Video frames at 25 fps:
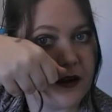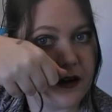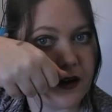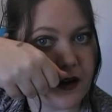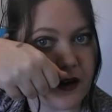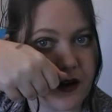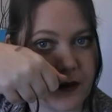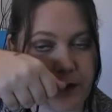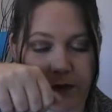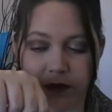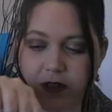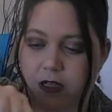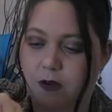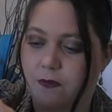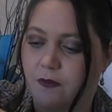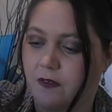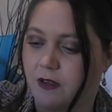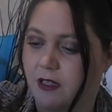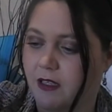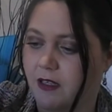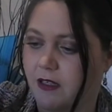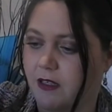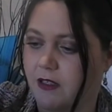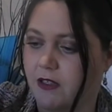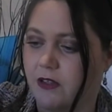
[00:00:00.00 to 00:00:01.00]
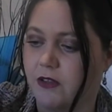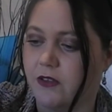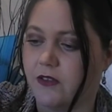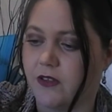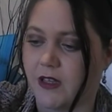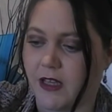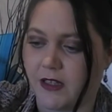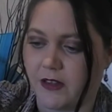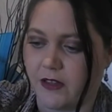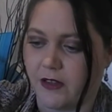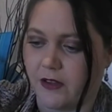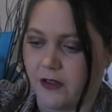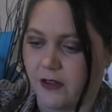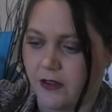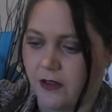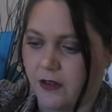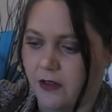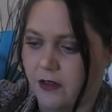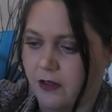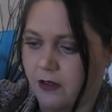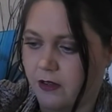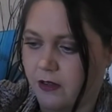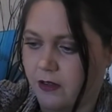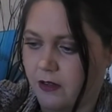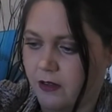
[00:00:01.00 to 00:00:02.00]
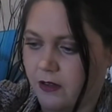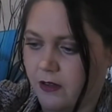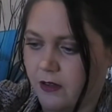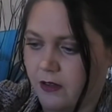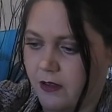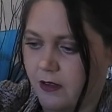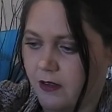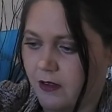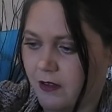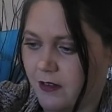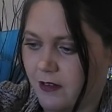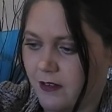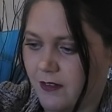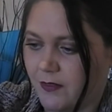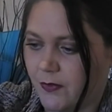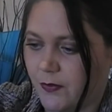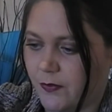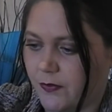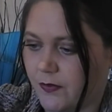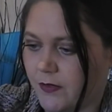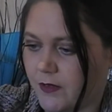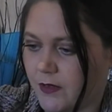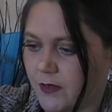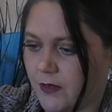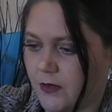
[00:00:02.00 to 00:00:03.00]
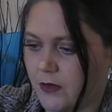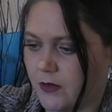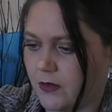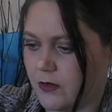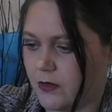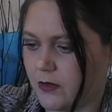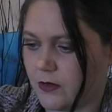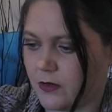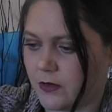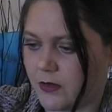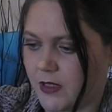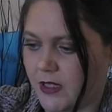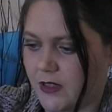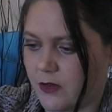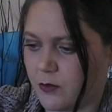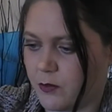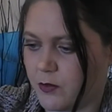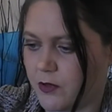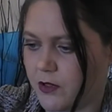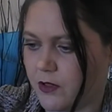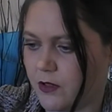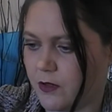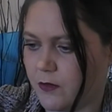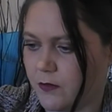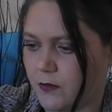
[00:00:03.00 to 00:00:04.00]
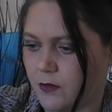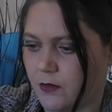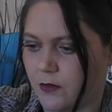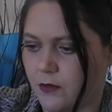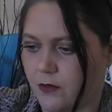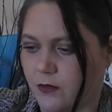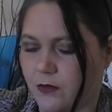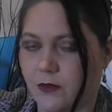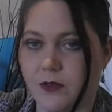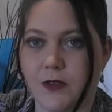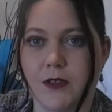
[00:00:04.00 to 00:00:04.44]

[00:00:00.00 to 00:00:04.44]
I'm definitely gonna use that though. Oh, that's beautiful.